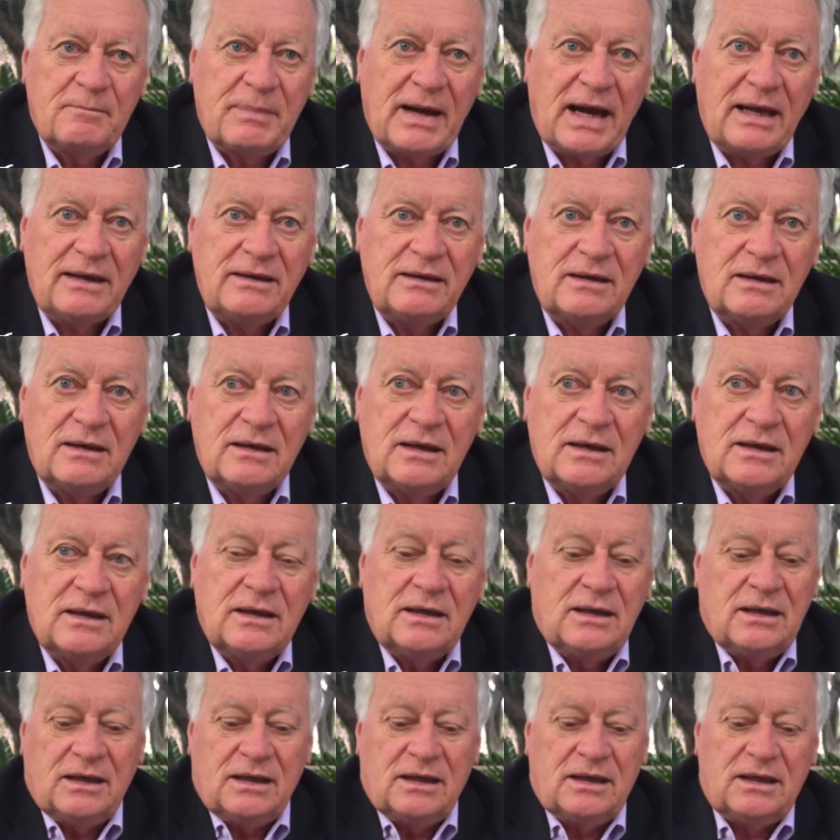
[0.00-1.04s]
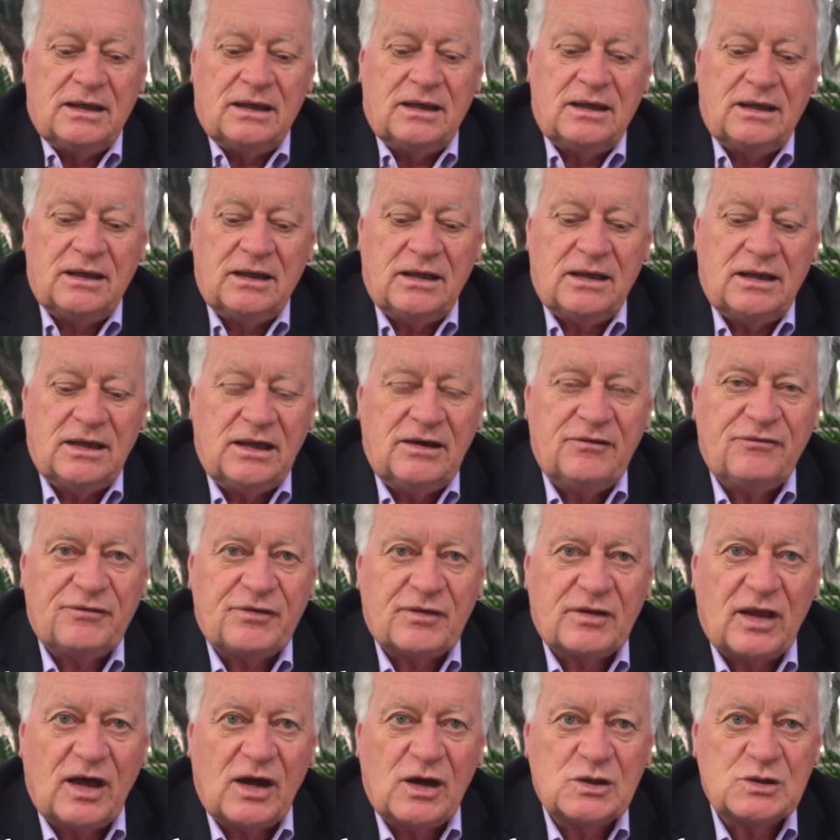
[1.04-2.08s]
But if
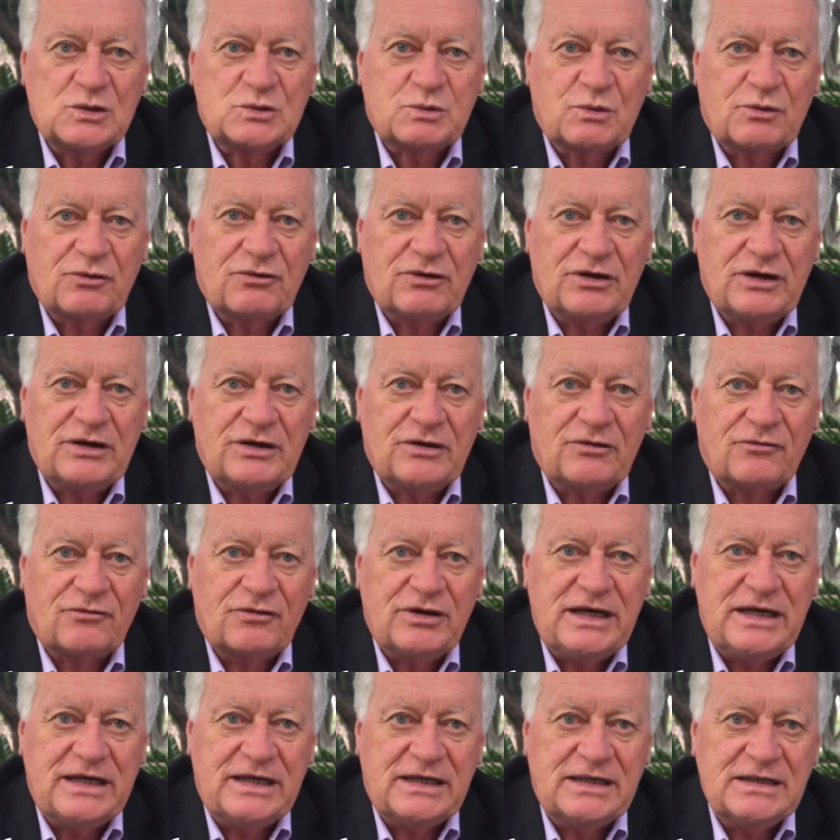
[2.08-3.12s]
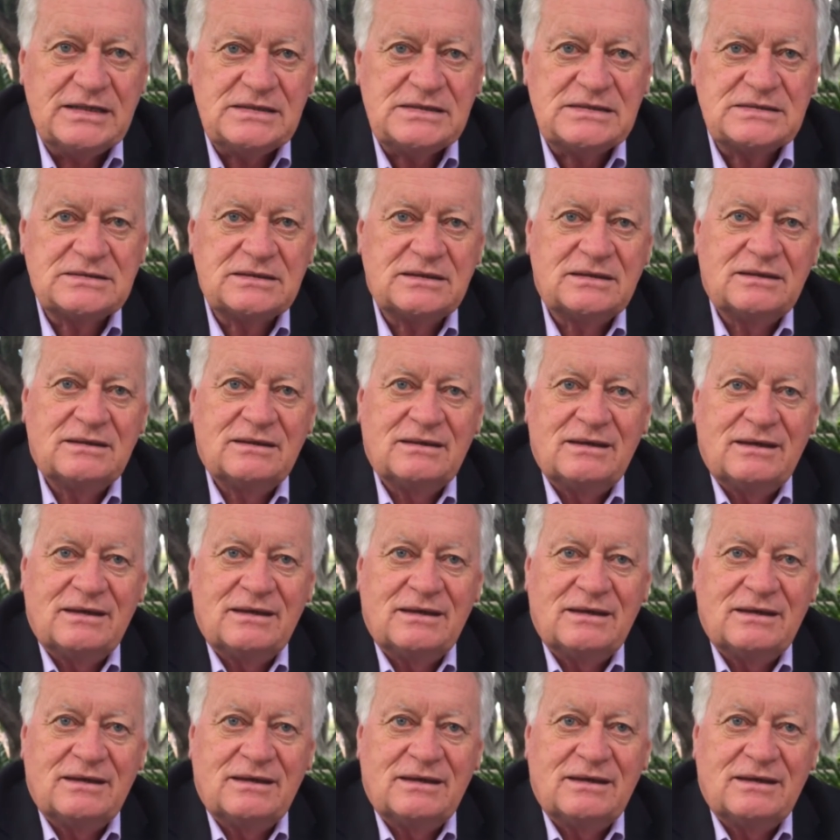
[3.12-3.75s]
the loans were in arrears,